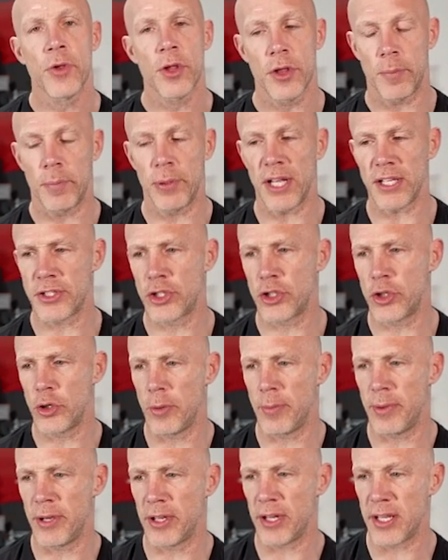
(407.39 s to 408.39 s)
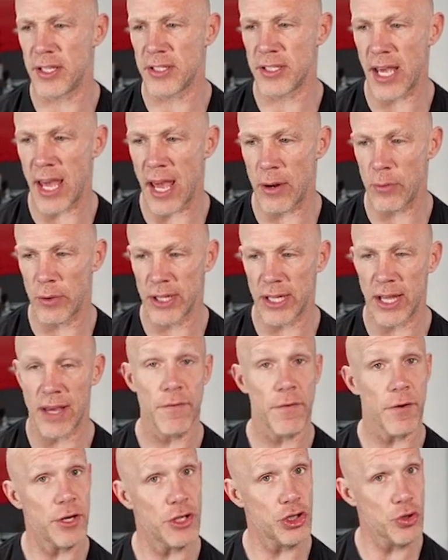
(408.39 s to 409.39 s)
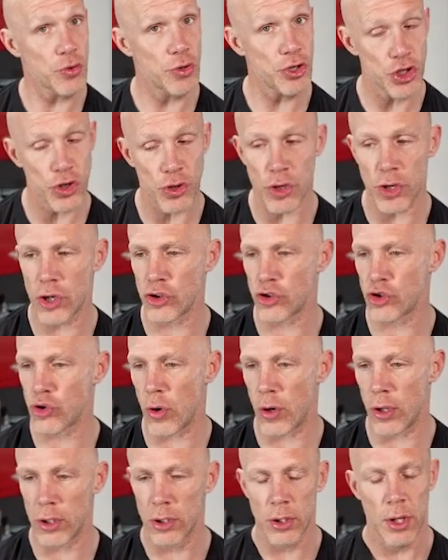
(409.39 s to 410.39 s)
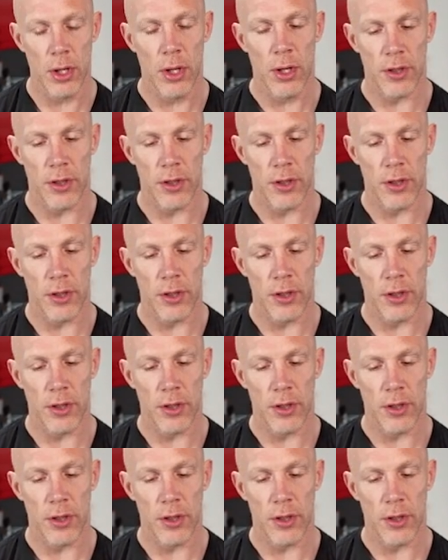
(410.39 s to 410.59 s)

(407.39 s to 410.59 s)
The +2 ability is you gain 1 life for each creature you control.